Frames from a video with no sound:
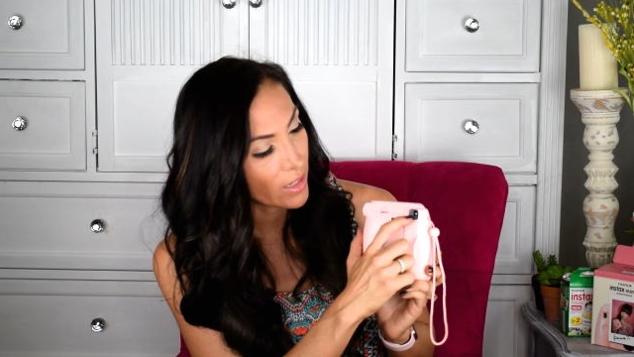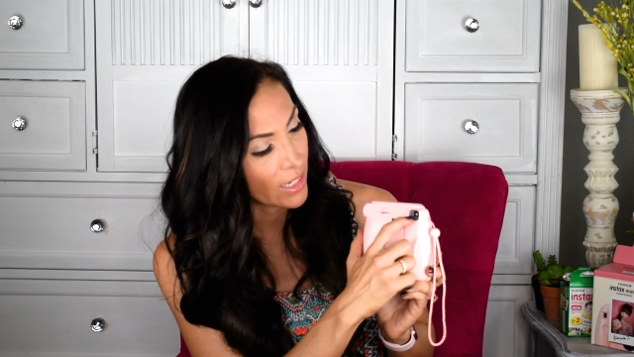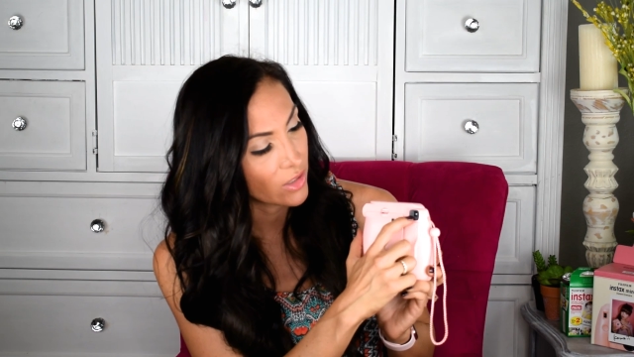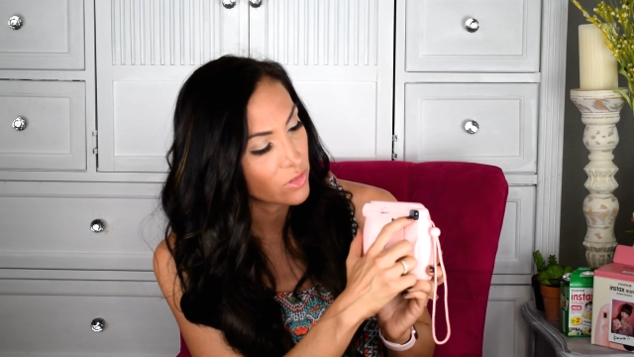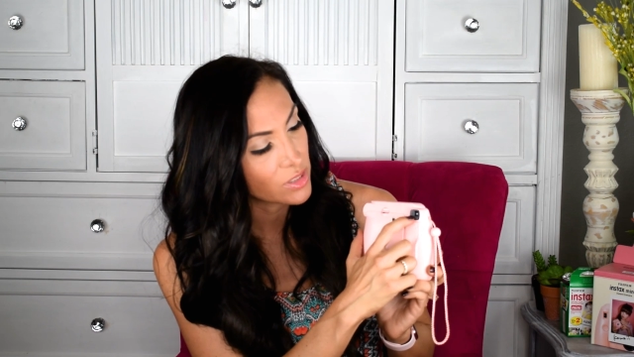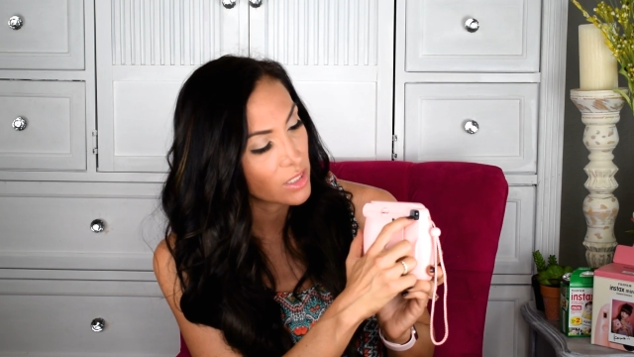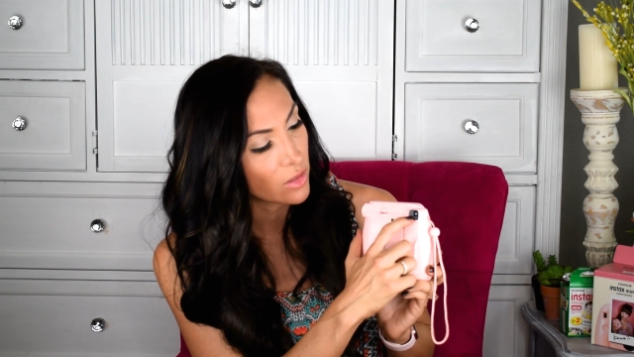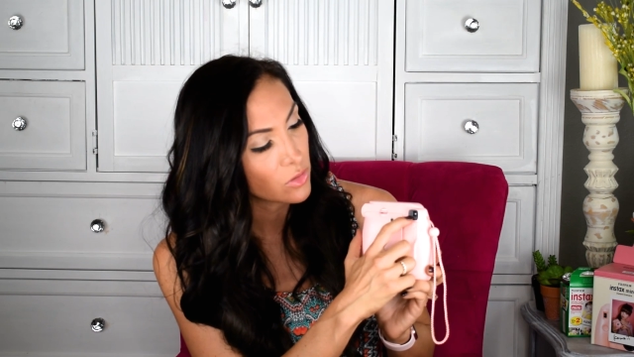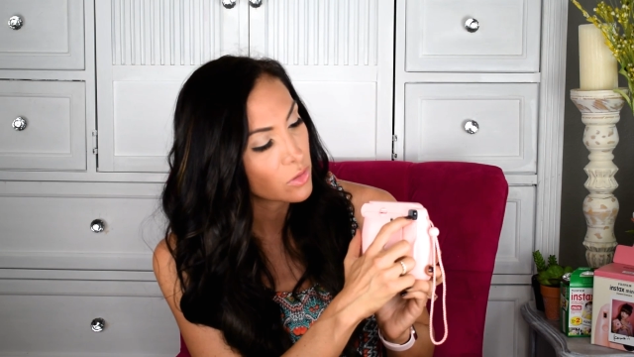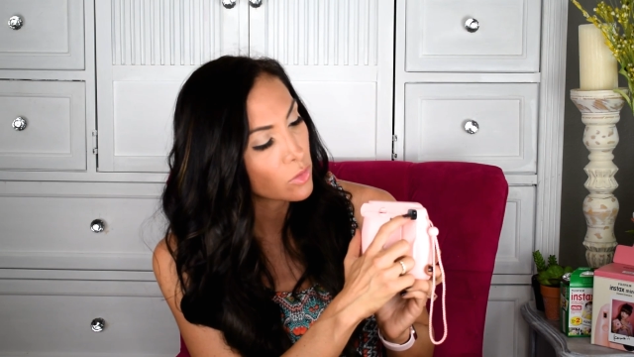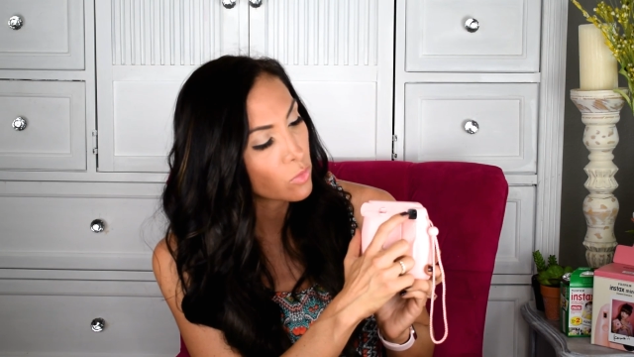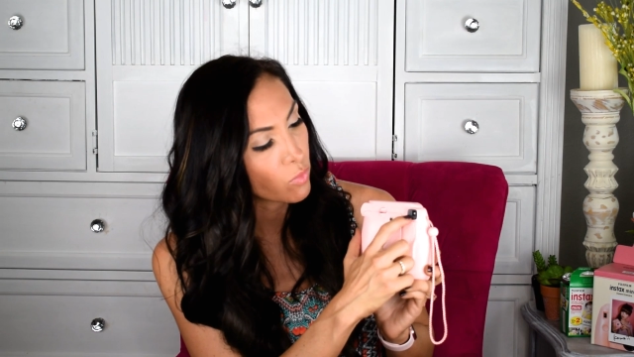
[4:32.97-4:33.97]
and you'll see a
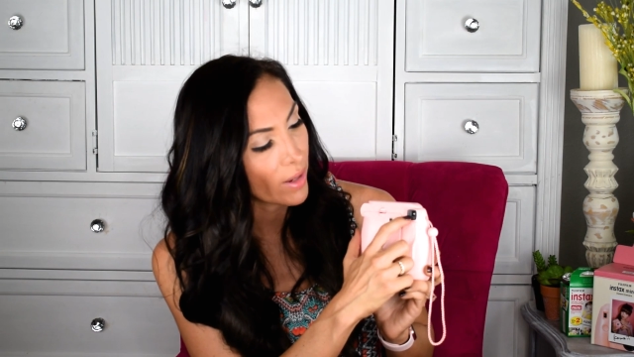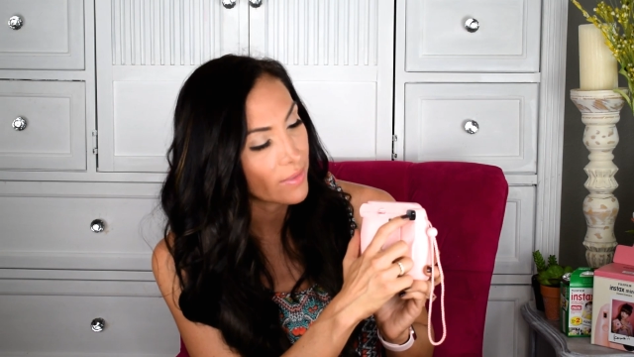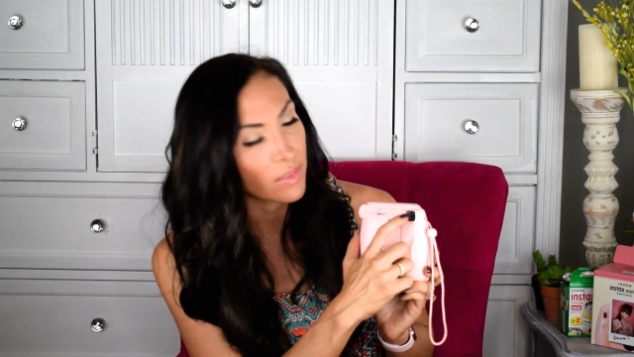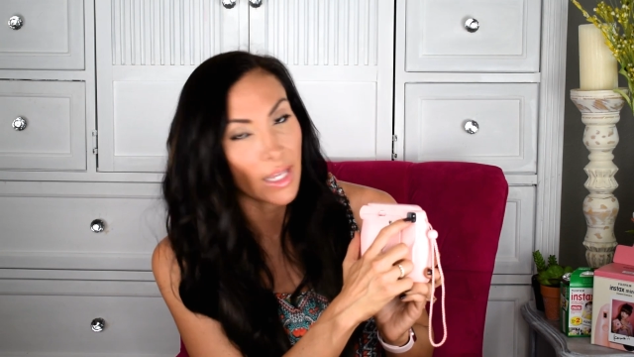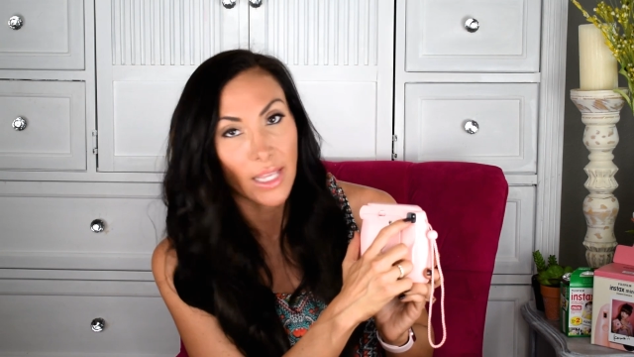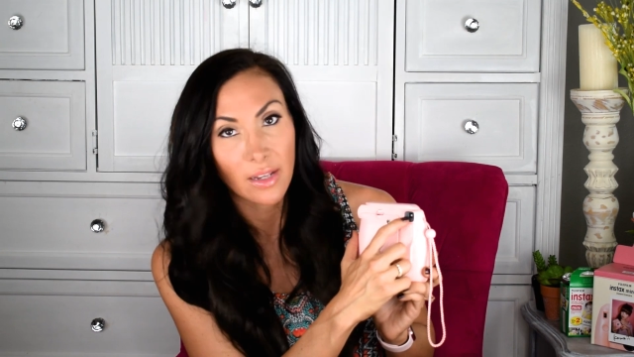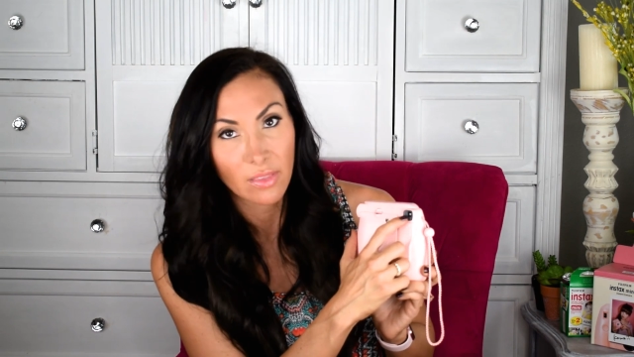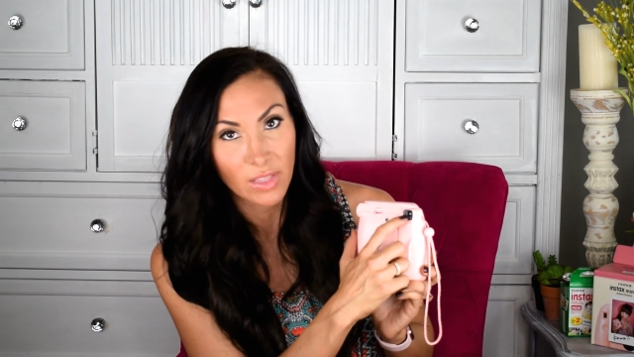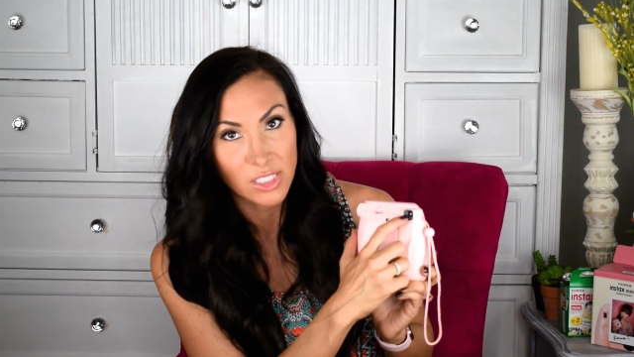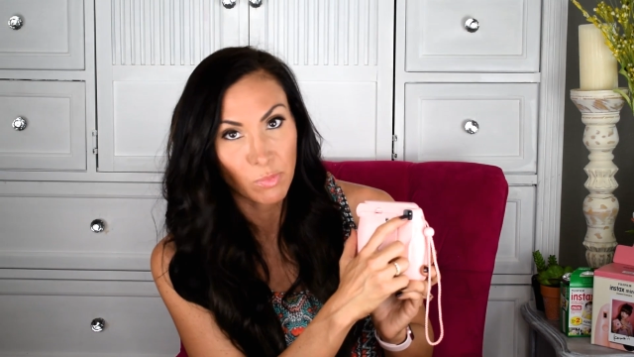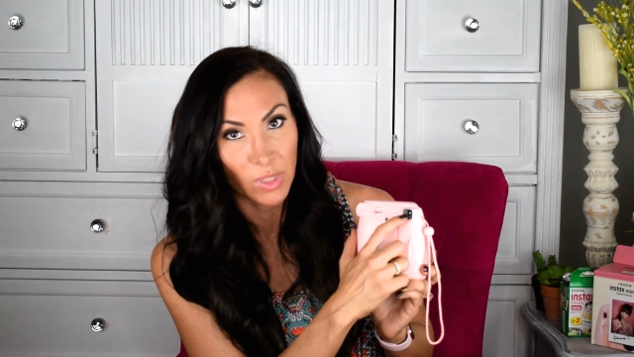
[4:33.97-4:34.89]
little red light that's